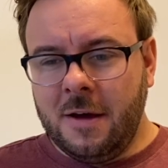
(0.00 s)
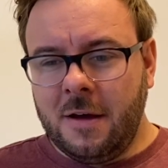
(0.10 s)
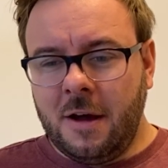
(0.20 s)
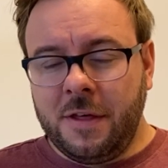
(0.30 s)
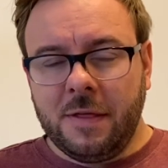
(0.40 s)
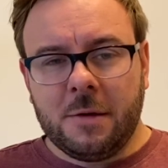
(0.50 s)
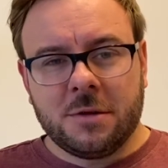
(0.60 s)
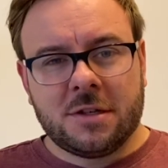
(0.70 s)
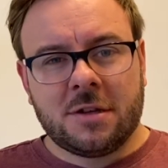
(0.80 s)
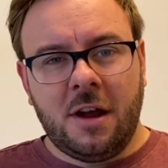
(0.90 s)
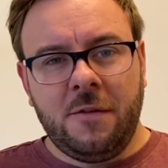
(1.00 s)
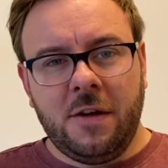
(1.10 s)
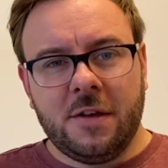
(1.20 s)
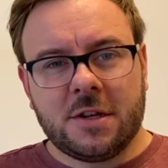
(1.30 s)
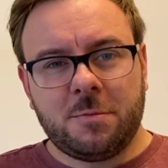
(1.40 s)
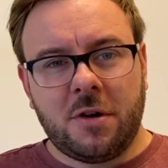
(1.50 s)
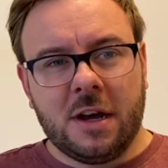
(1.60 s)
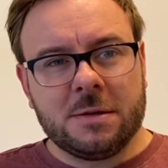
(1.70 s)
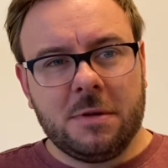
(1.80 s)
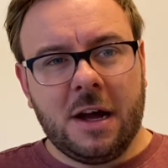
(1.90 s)
I think that was the side of it that
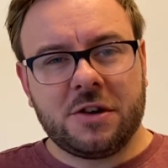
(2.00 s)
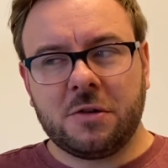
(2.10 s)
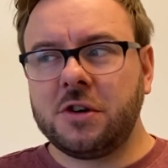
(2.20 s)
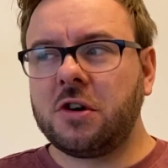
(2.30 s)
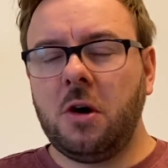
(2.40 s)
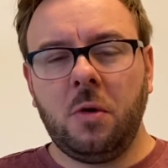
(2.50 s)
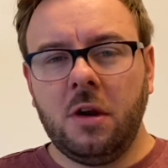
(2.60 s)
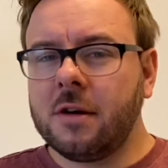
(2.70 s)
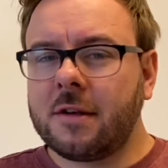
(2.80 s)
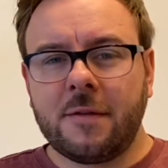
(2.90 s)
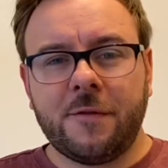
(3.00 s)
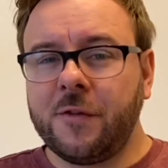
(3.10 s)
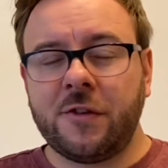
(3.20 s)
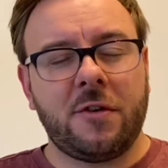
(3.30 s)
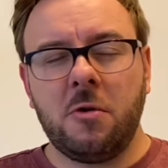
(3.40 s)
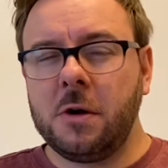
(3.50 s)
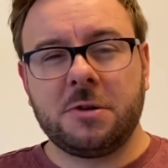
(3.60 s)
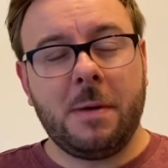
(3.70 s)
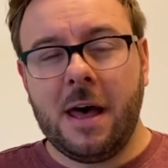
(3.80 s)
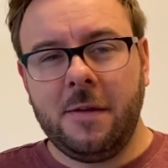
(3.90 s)
surprised me. The actual control looks so much
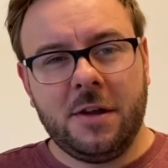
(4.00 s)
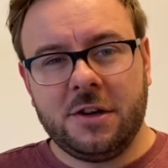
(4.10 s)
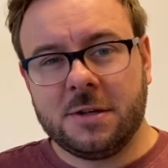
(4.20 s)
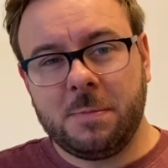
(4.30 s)
better than just